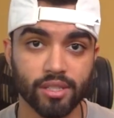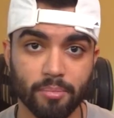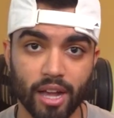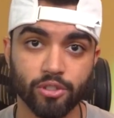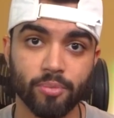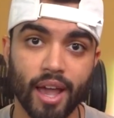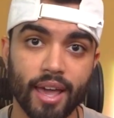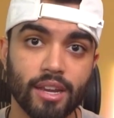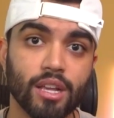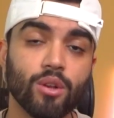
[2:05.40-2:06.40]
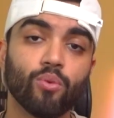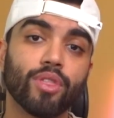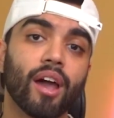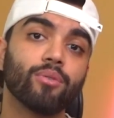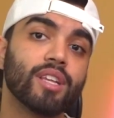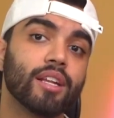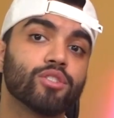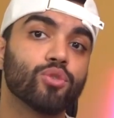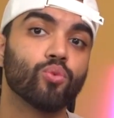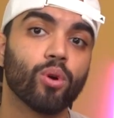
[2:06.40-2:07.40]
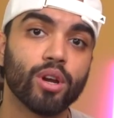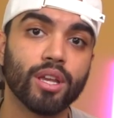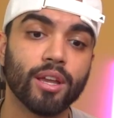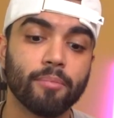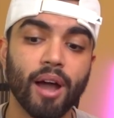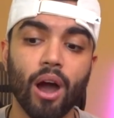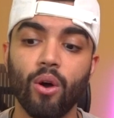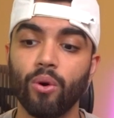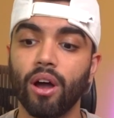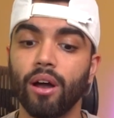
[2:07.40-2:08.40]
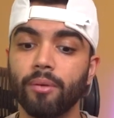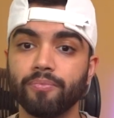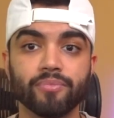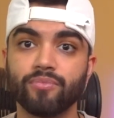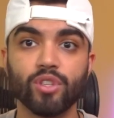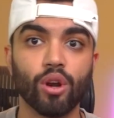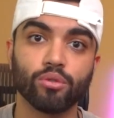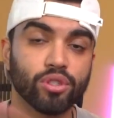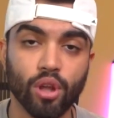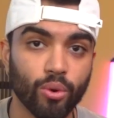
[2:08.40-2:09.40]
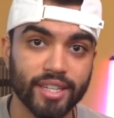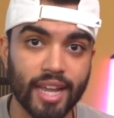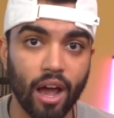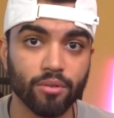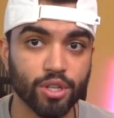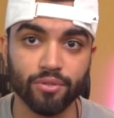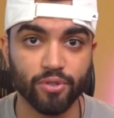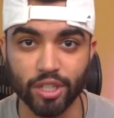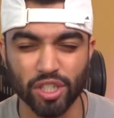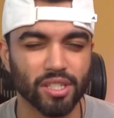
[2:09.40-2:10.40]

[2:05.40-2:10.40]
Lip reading: the mouse pad without needing to worry about slowing down due to friction,